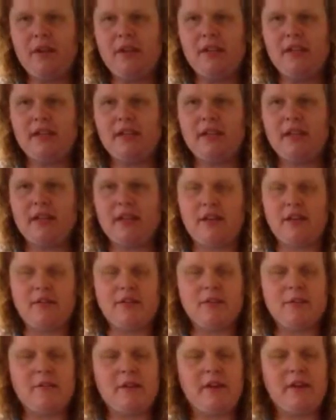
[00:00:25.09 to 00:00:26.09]
that second little
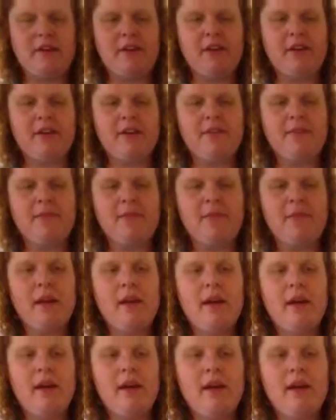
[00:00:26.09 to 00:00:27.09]
spot right there.
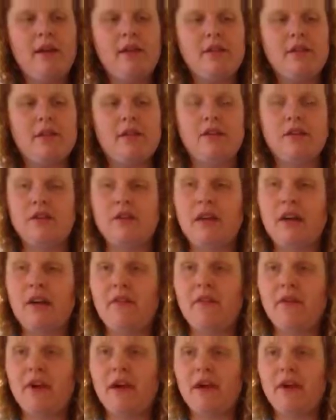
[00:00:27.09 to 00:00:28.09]
So it's going to have
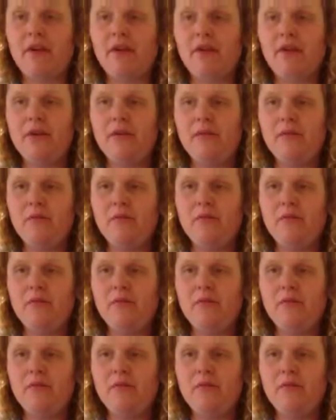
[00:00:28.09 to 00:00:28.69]
your A chord.